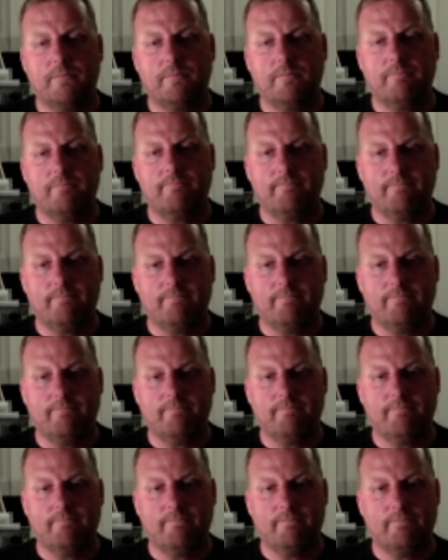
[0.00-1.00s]

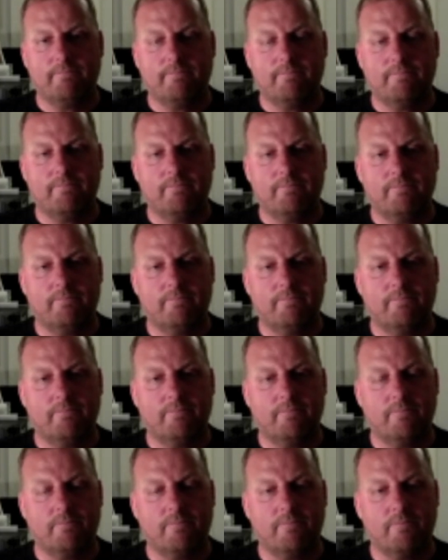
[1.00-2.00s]

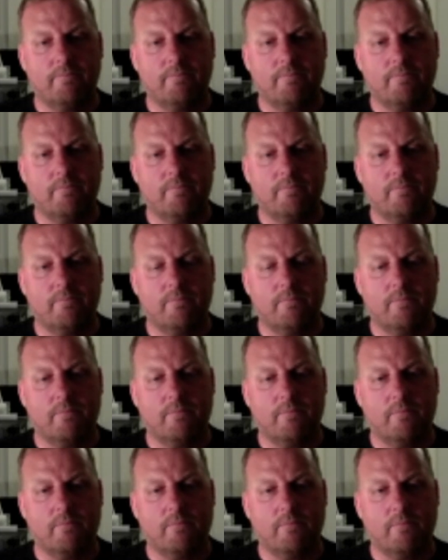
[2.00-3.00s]

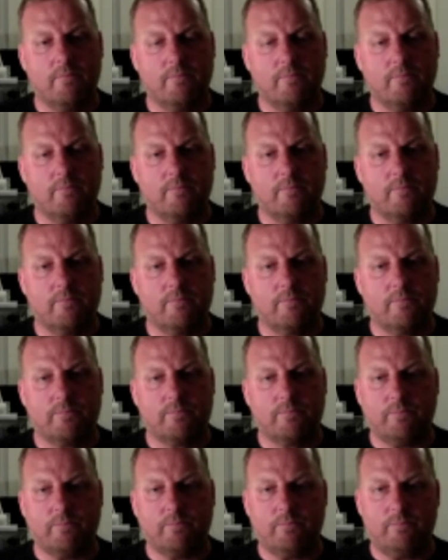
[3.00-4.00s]

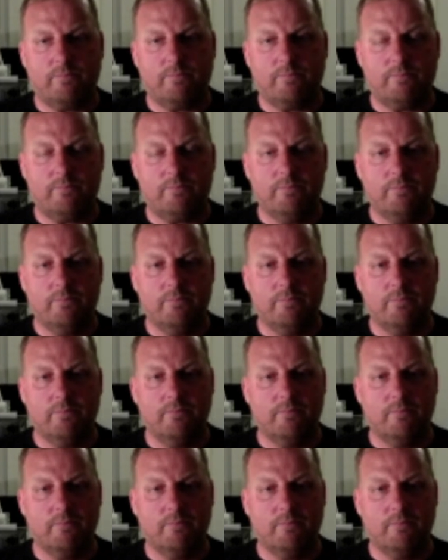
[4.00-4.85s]
(not speaking)